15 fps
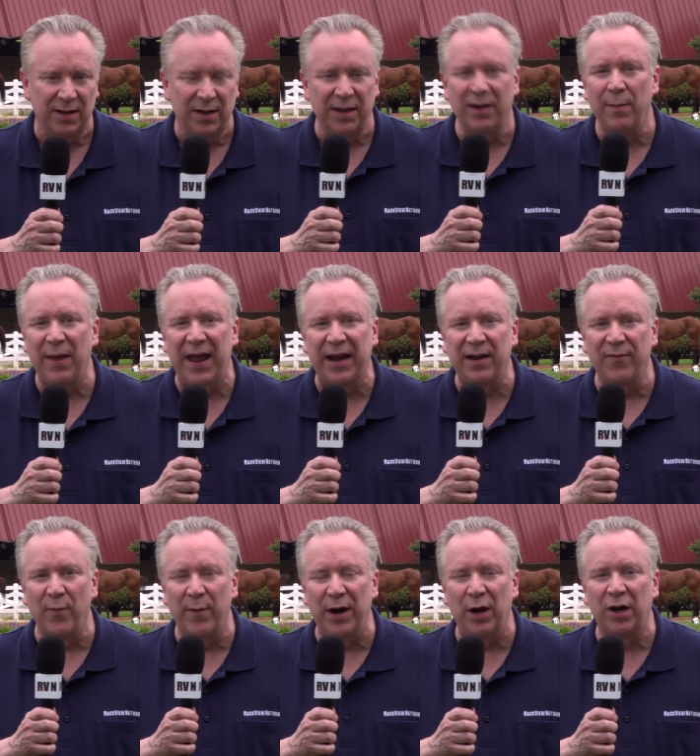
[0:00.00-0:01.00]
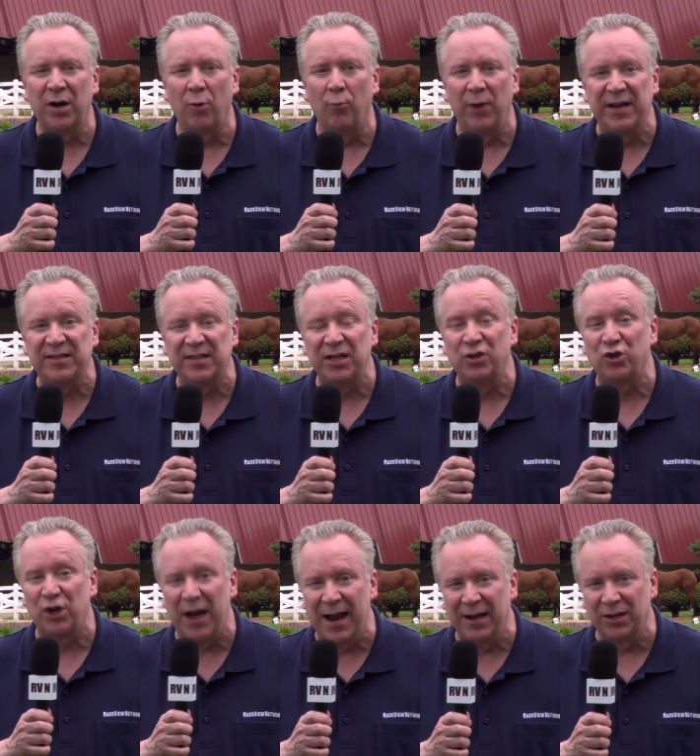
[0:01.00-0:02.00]
in the Bank of America Racing
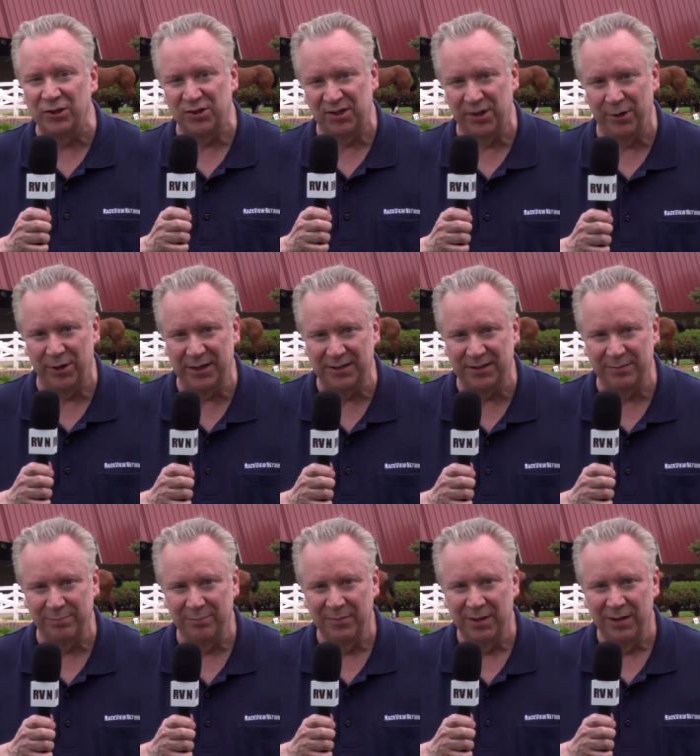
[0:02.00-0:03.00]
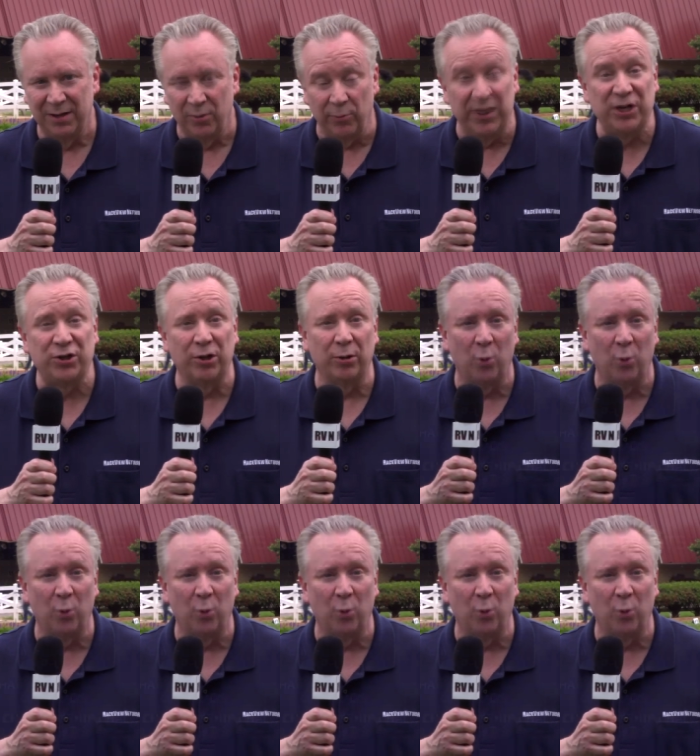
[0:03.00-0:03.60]
Challenge Series. Regional